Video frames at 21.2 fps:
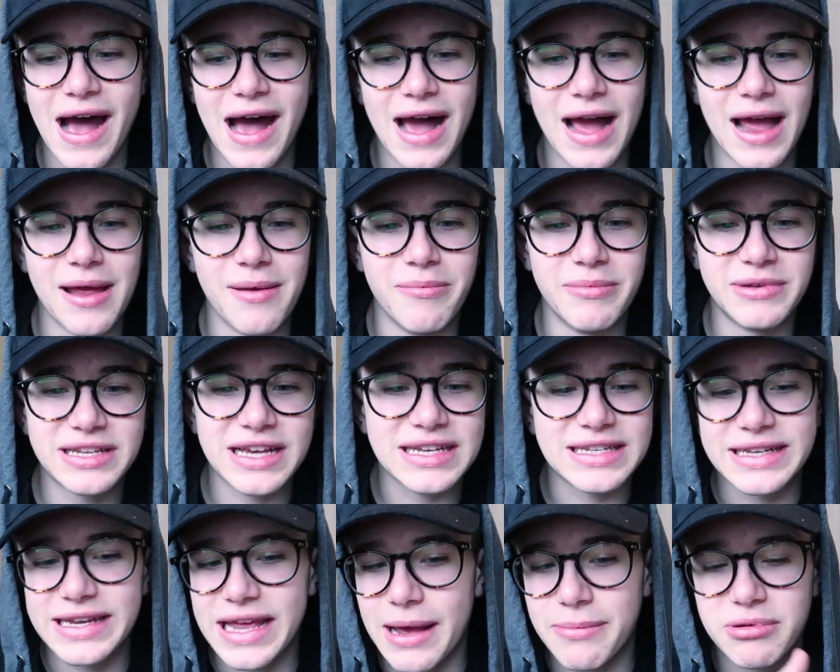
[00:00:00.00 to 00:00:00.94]
I'm
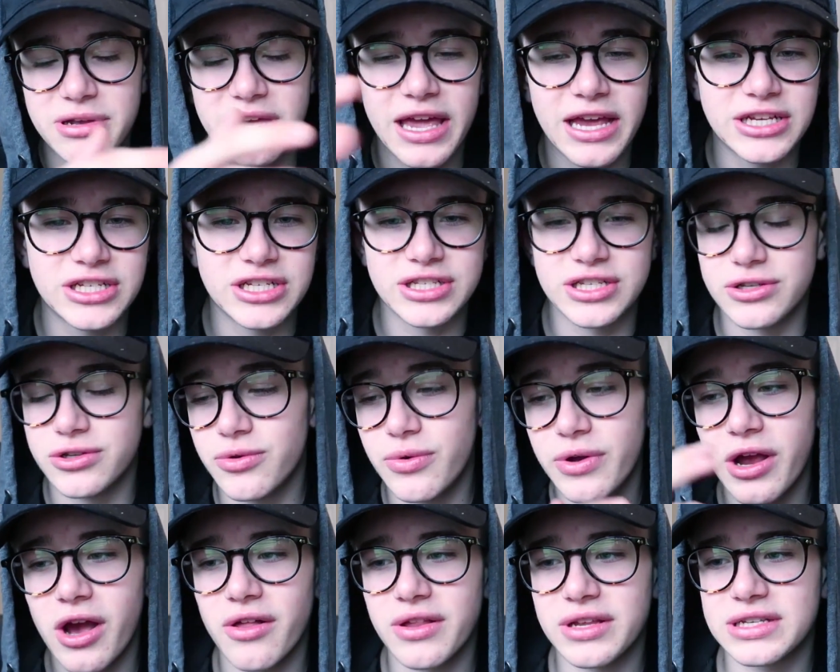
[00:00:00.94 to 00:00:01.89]
testing applications and
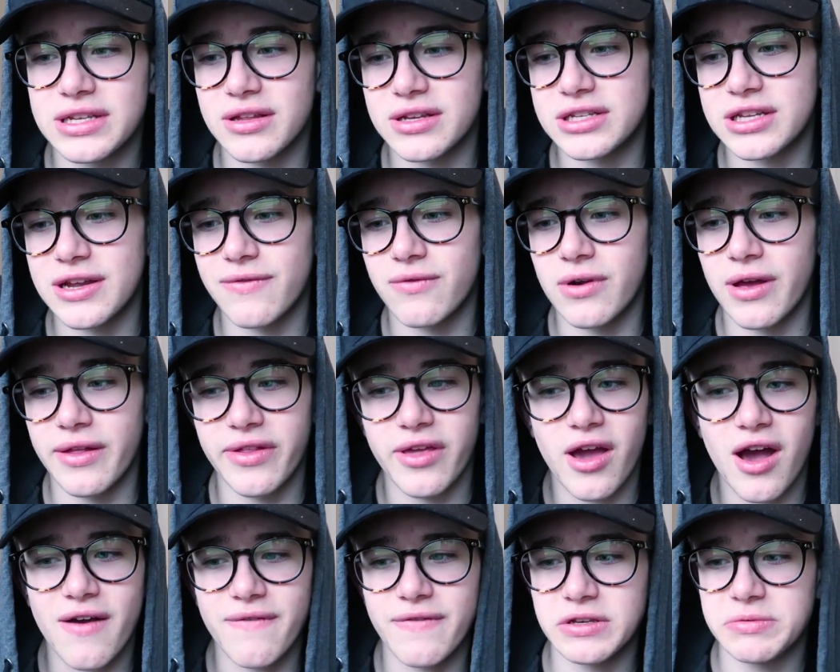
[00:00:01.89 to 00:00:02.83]
doing all this other stuff around
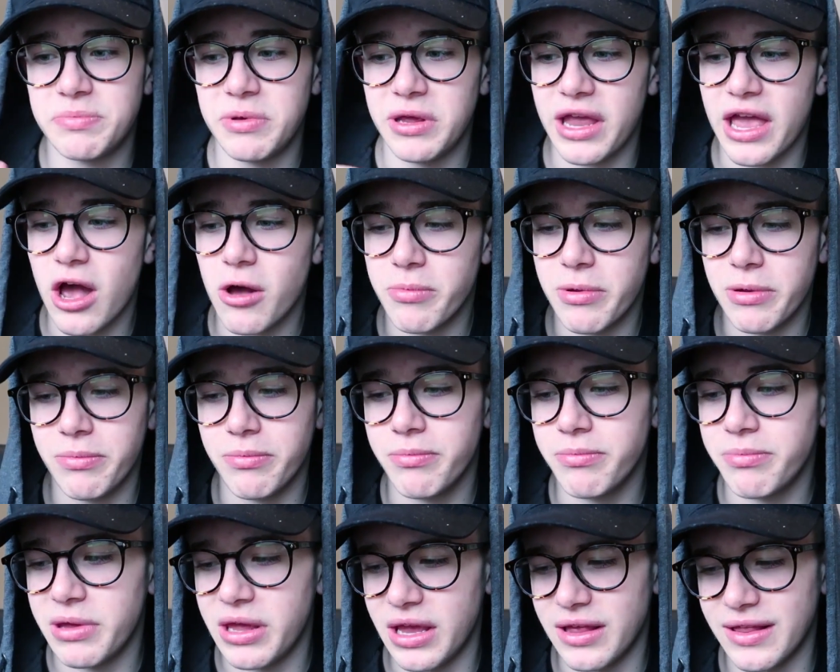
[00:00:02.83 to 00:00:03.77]
the office, being
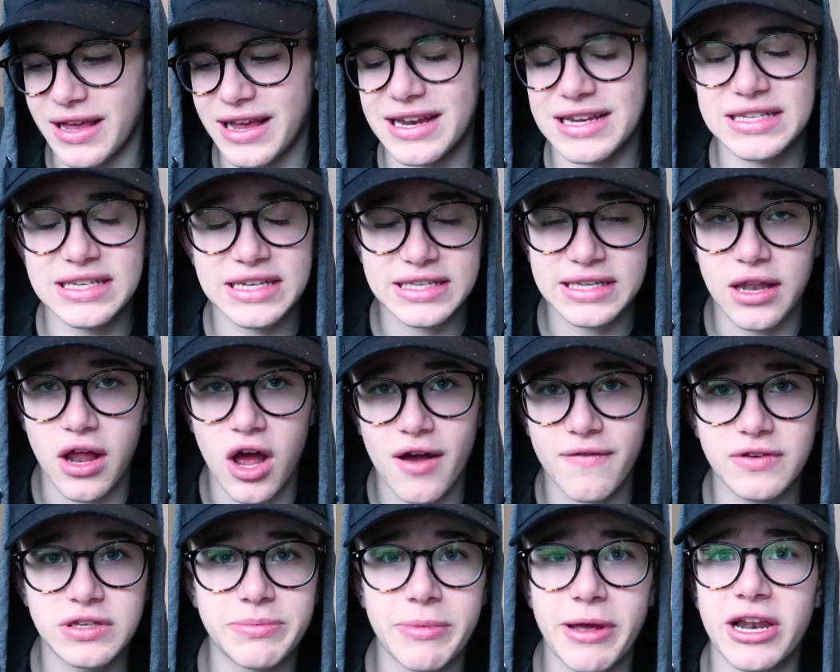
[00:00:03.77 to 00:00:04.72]
helping, being like an assistant
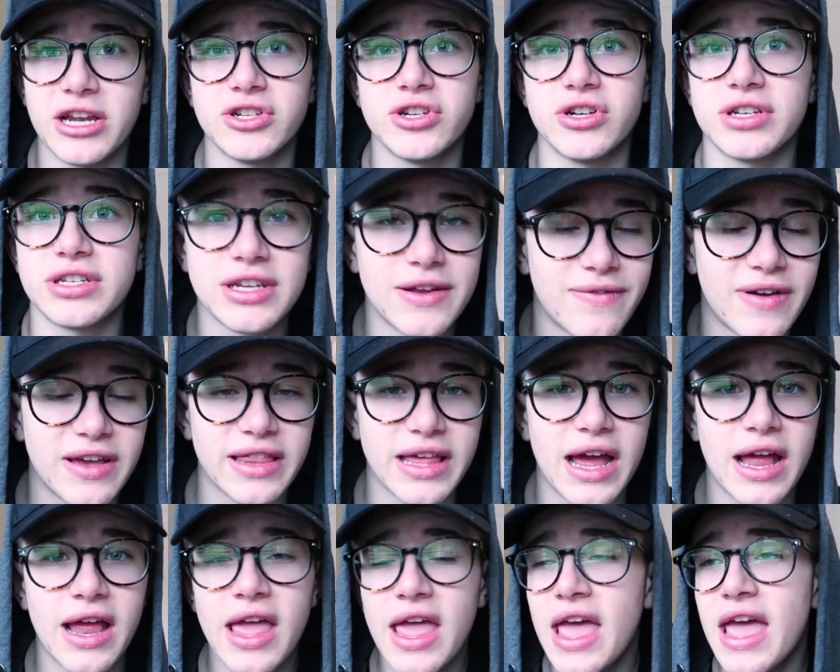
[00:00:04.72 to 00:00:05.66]
office manager and stuff like
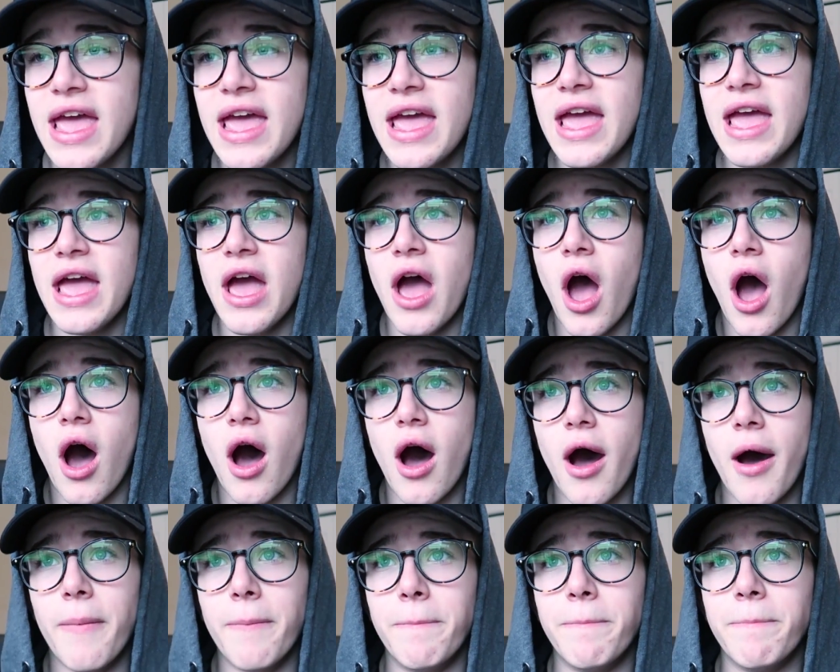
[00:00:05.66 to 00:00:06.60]
that.
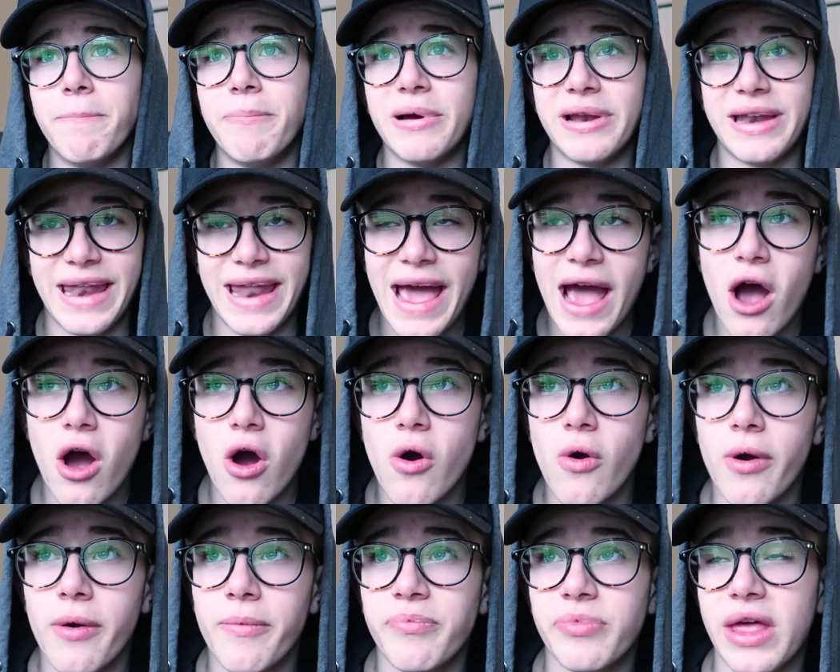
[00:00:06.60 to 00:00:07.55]
Um, but
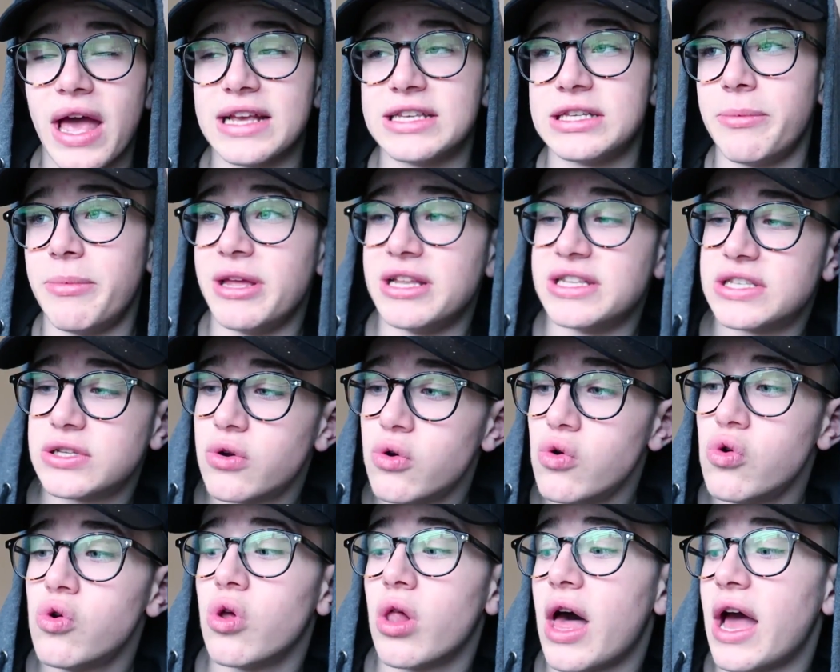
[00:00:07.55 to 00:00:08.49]
now, as I'm in
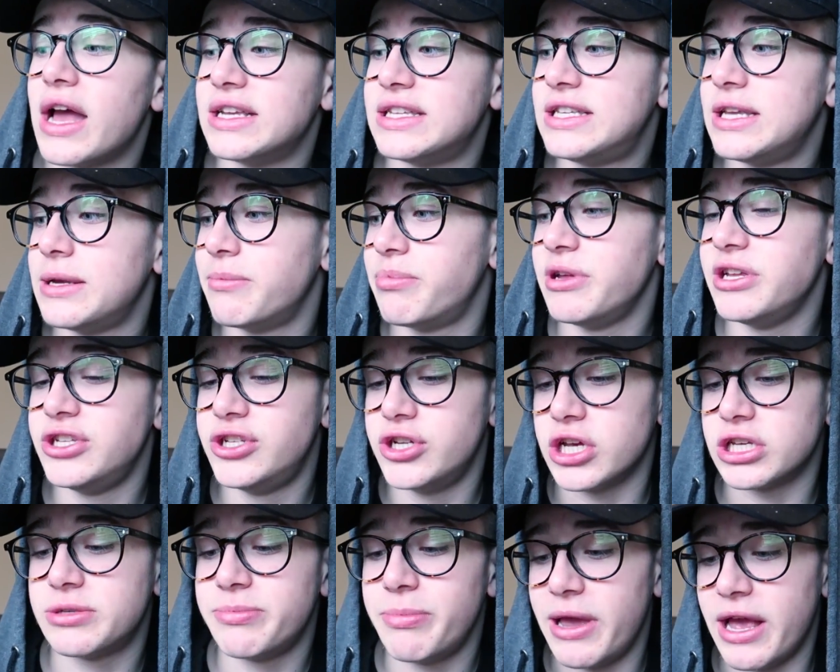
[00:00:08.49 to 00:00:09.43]
school, I simply
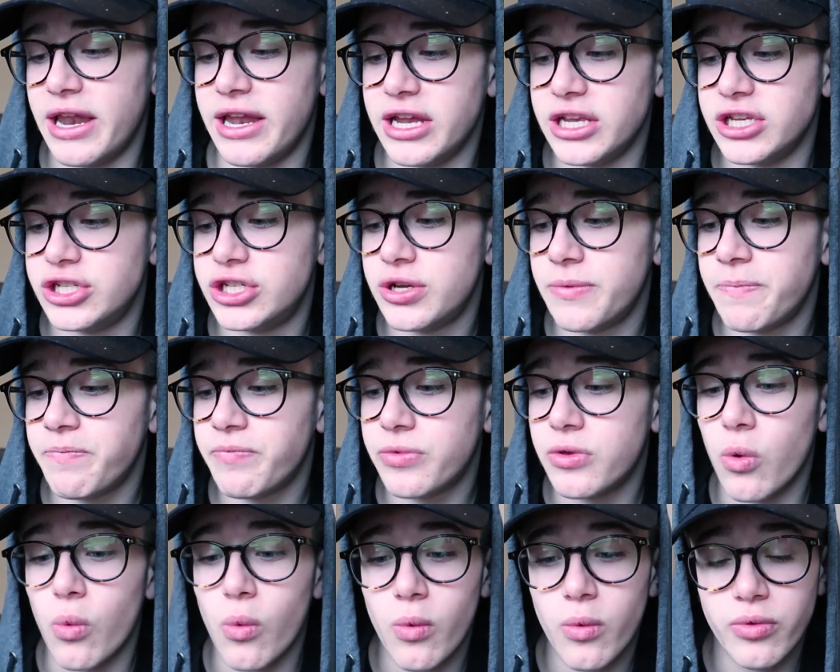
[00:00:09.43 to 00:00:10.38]
just manage
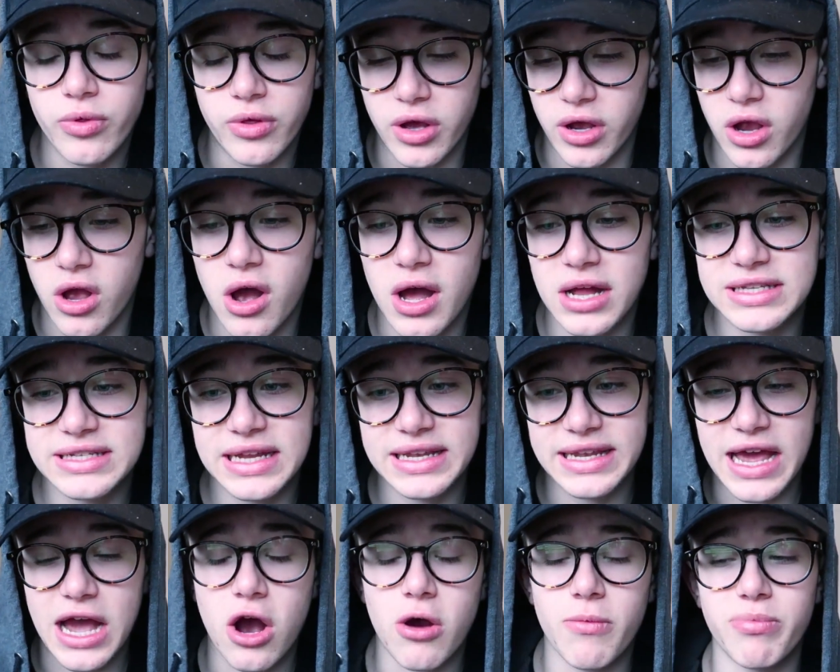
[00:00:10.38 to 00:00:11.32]
the, the
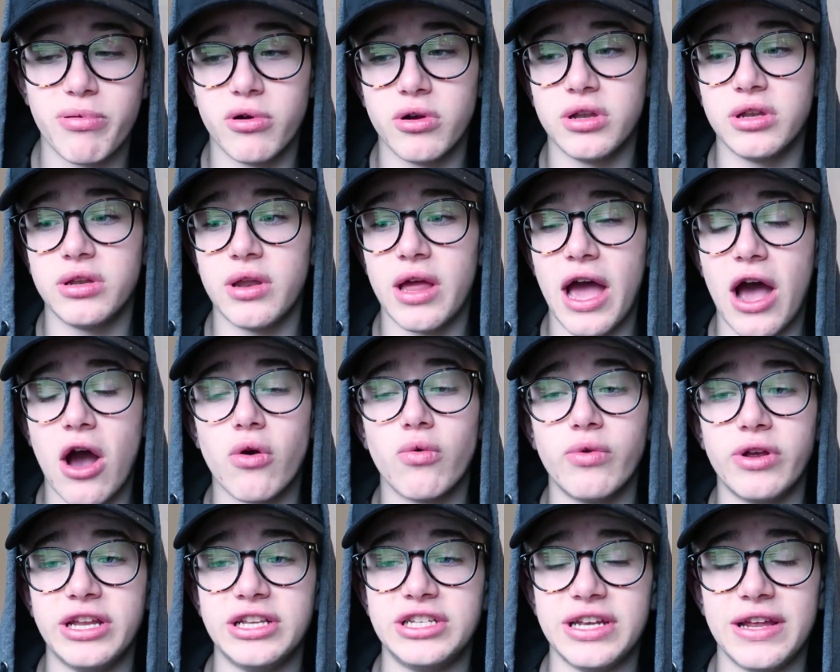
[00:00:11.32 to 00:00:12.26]
content output,
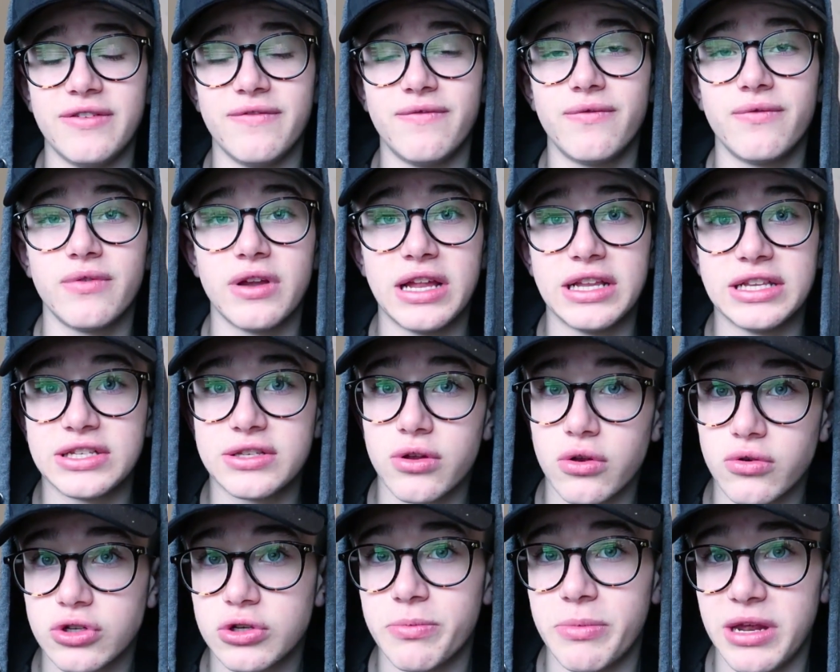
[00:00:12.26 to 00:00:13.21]
outreach, and, and
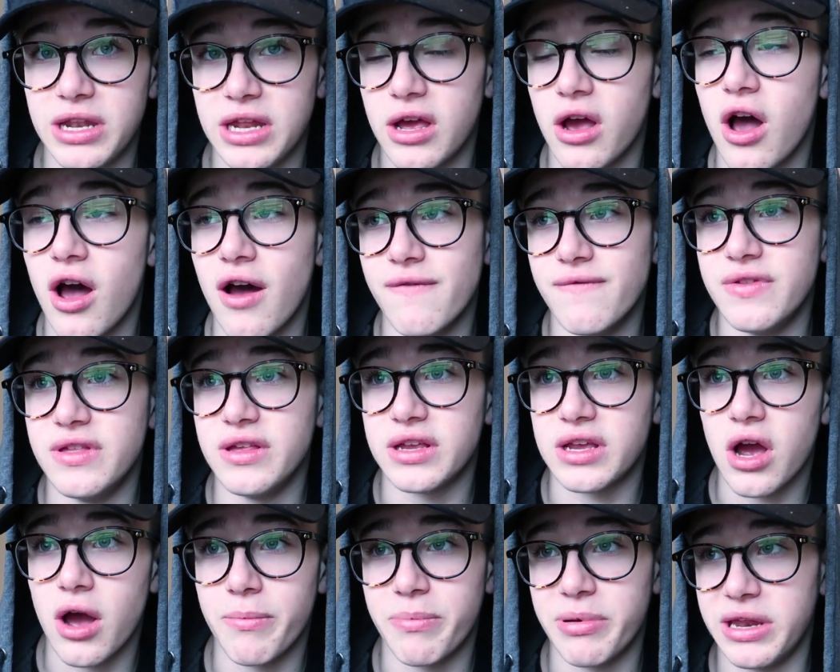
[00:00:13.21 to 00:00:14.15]
social media of
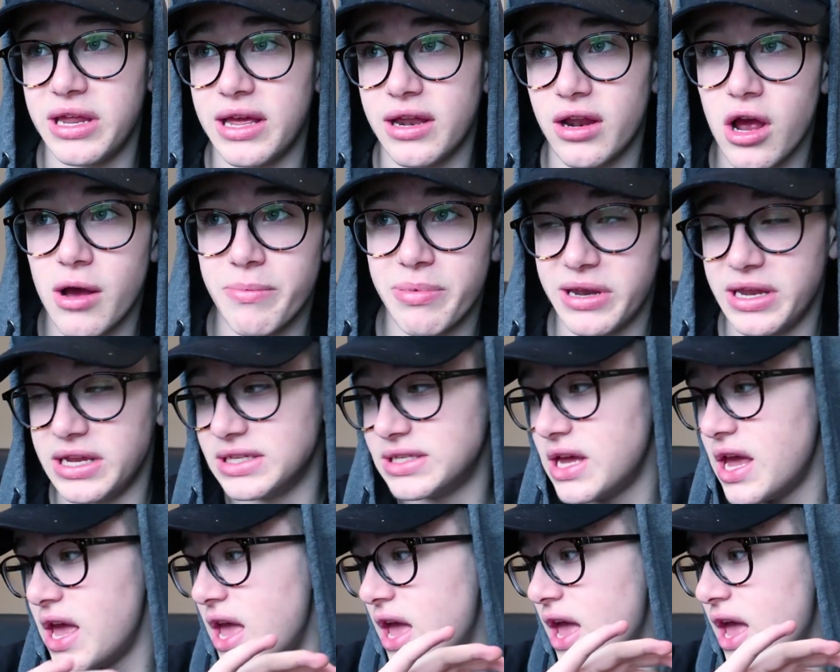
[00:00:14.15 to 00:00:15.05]
the company and companies.